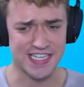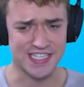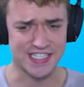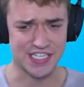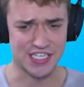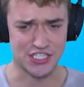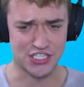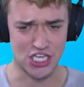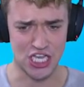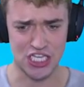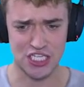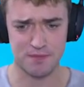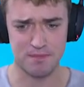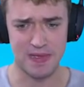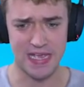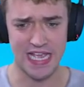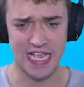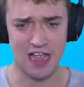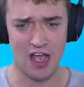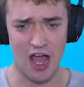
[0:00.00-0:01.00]
is it just
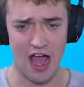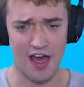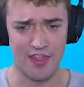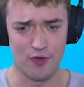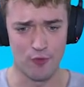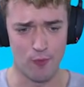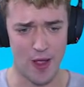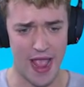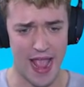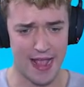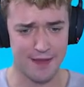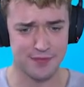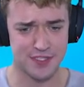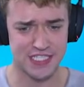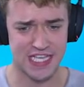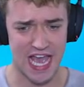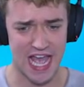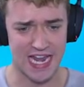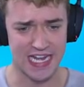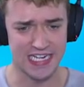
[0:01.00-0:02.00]
me or the waves
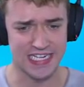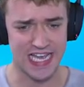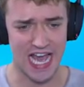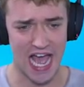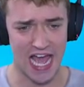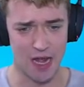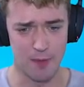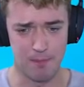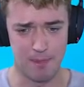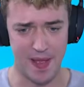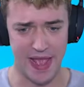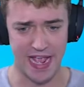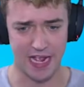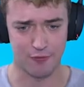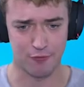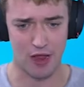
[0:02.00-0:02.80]
getting kind of big